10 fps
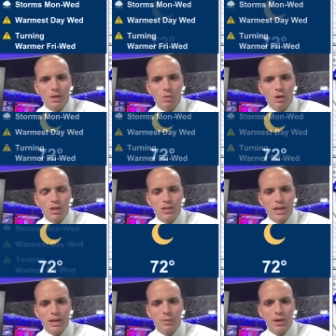while the
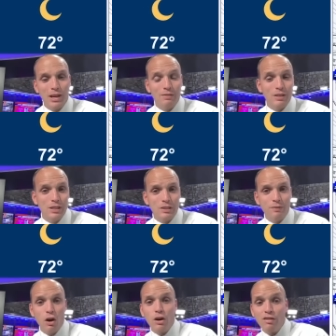second wave is
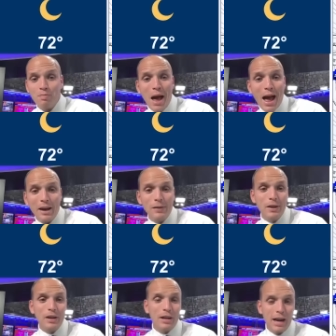far enough back that
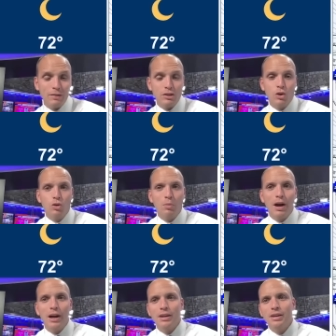it could have its own
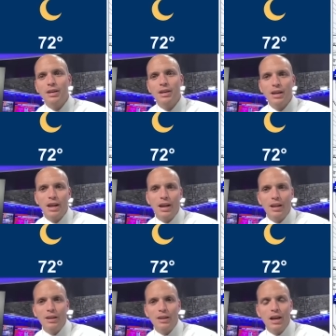mind
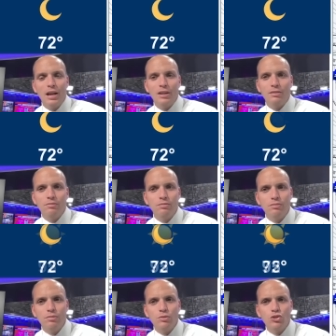and and
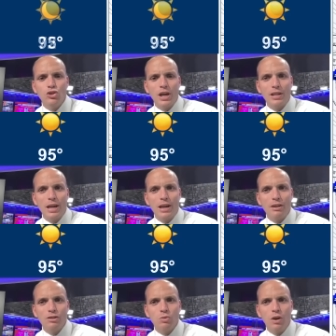check that
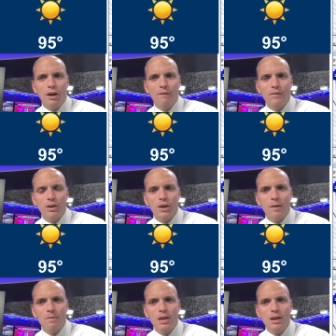out as well. All
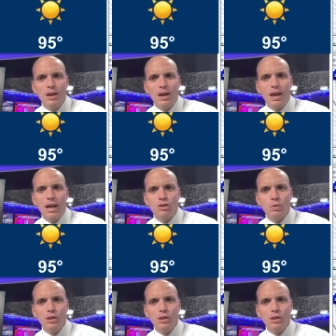right. As we